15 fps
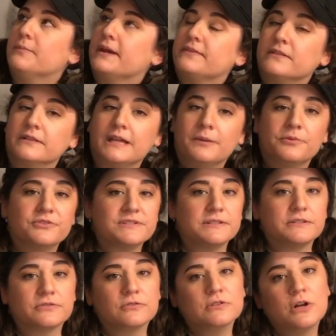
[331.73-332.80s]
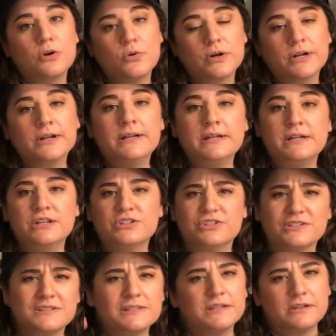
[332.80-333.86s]
to make the labels a little lower.
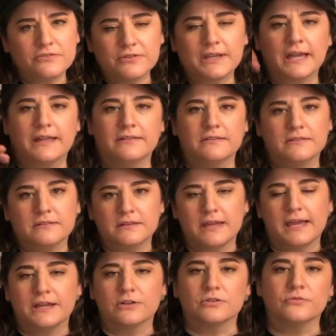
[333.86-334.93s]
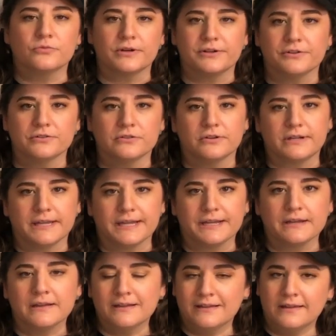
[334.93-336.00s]
Just think of, again, the angle of where you're looking.
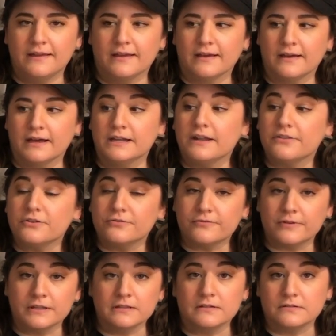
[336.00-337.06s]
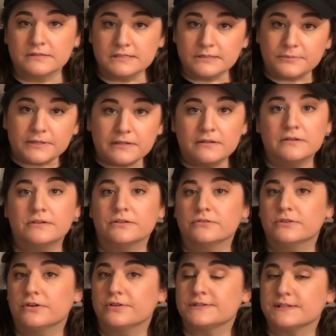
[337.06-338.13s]
Uh, another fun little tip here, you'll
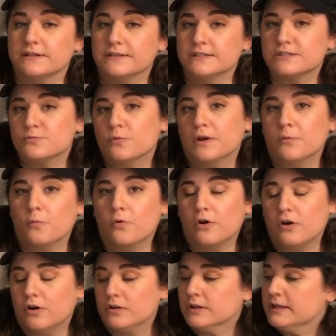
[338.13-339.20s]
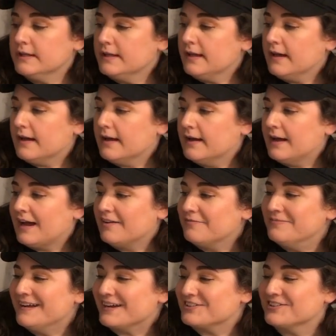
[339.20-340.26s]
notice on this one wall, uh, I've
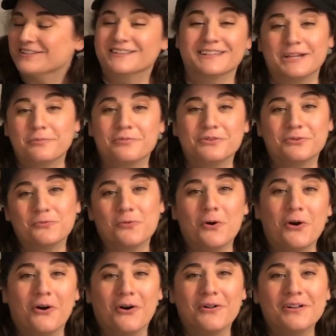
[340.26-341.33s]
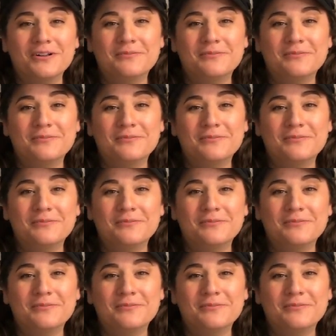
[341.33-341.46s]
actually labeled the wall,